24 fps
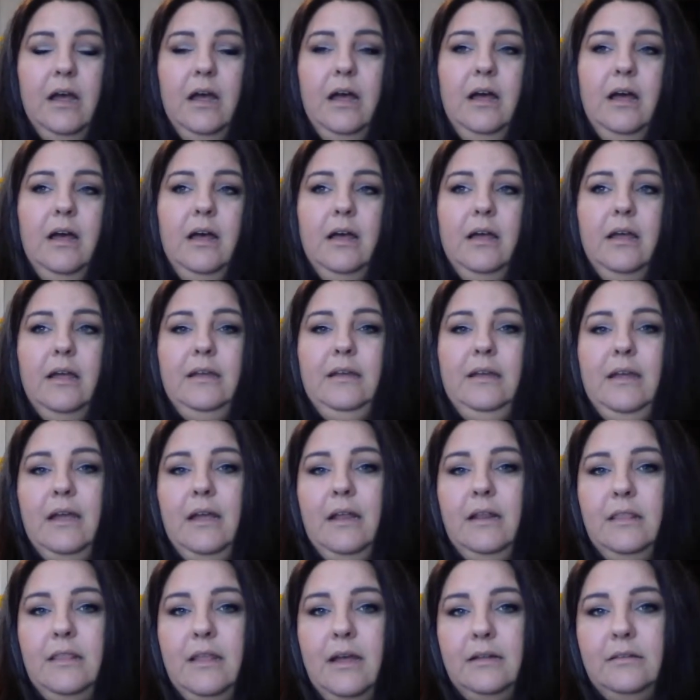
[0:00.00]

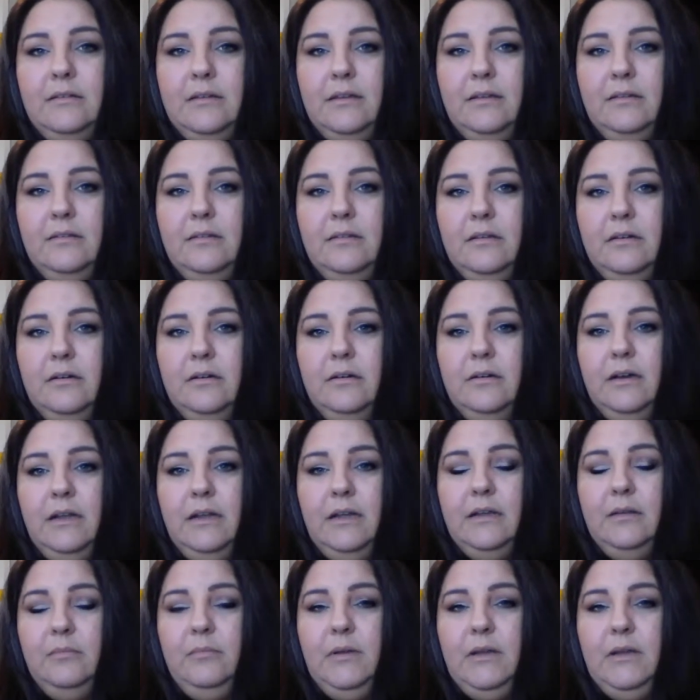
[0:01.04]
again,
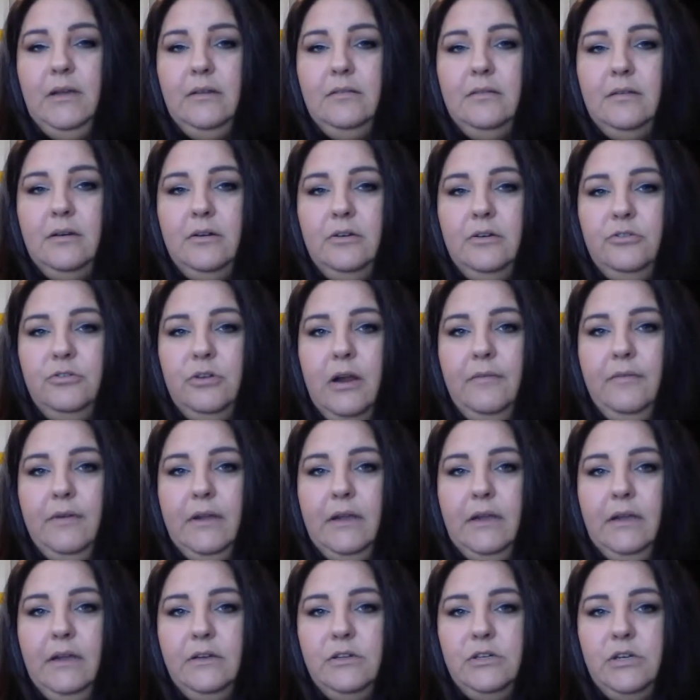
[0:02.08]
it can be considered
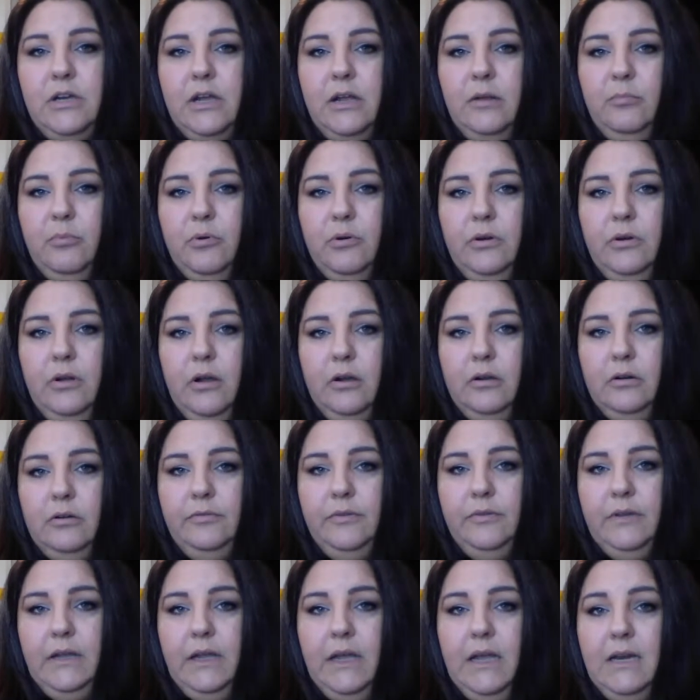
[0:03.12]
trafficking in child
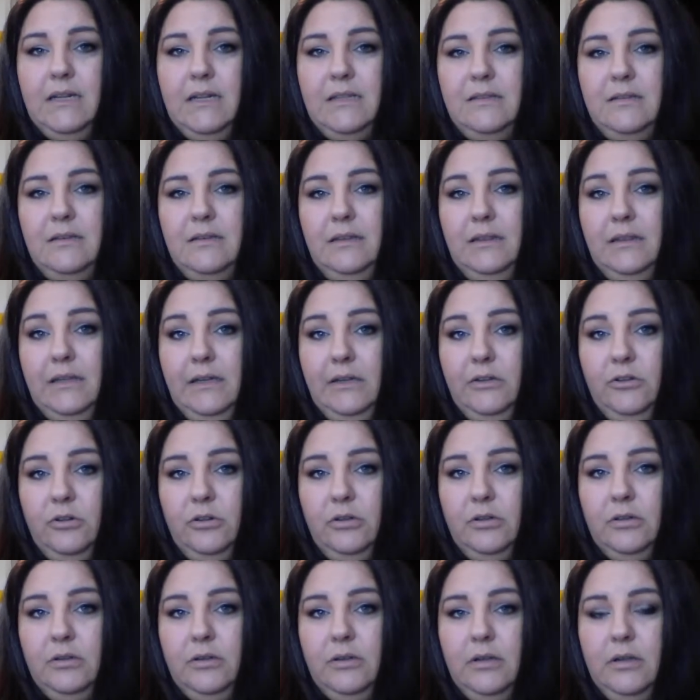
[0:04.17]
pornography, and it's
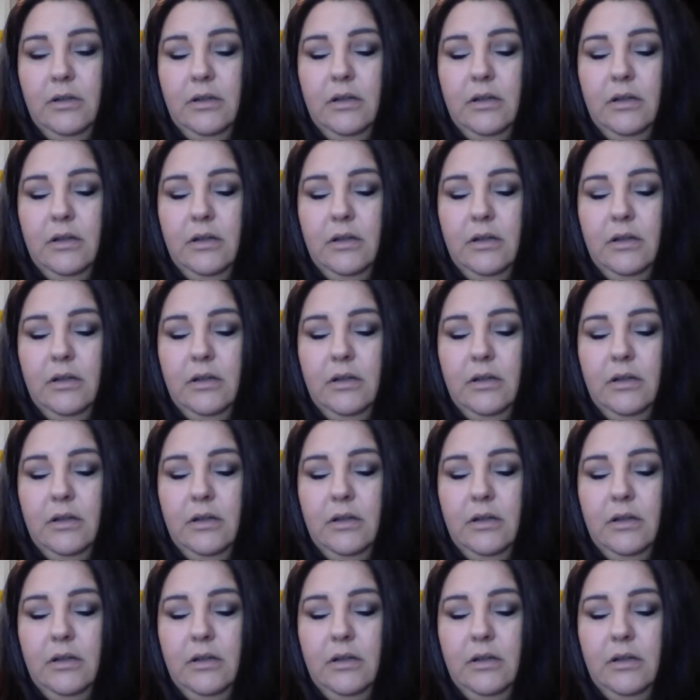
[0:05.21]
illegal.